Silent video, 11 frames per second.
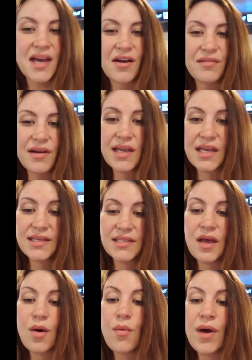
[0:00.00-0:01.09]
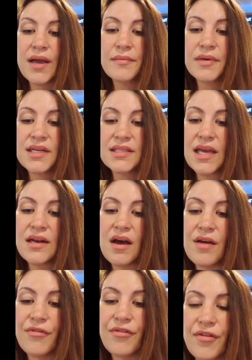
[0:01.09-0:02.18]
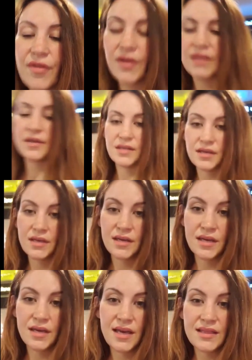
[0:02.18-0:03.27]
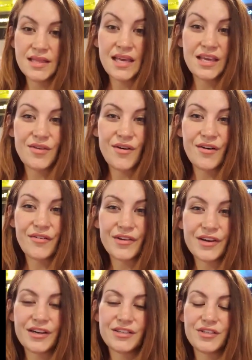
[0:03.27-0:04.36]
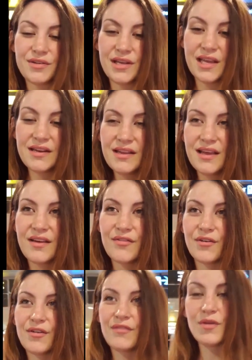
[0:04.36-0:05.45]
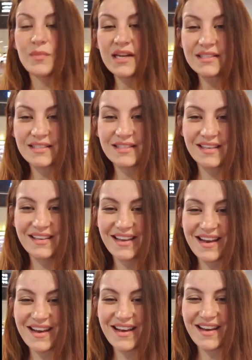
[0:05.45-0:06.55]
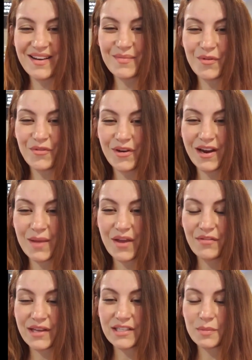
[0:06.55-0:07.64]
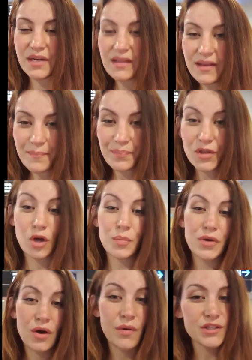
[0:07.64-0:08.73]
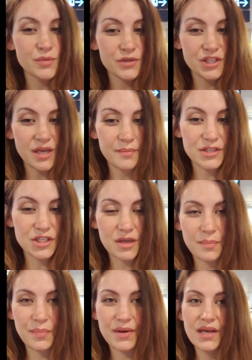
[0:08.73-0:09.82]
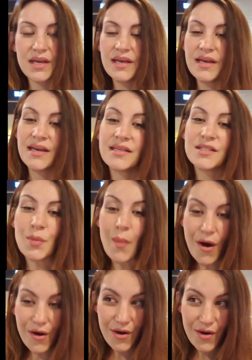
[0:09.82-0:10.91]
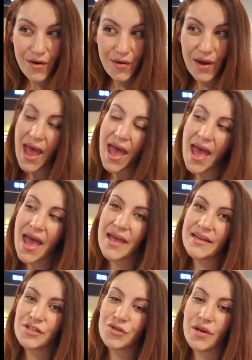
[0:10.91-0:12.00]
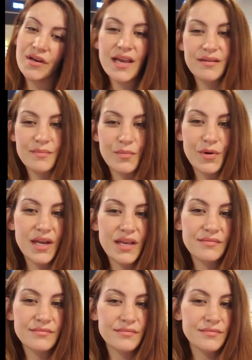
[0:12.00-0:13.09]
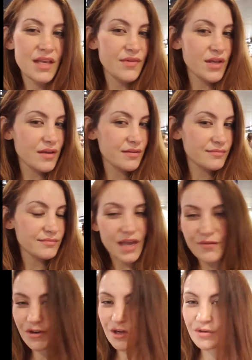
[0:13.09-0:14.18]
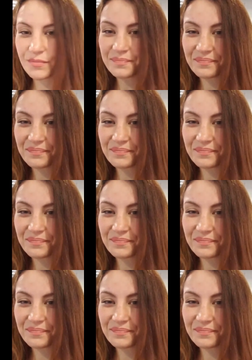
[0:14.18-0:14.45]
All right, guys. Well, I'm gonna sign off. Thank you all for tuning in for a few minutes before I hit my flight to Manila. Hope you all watch One Championship tomorrow, and enjoy your night, morning, evening, afternoon.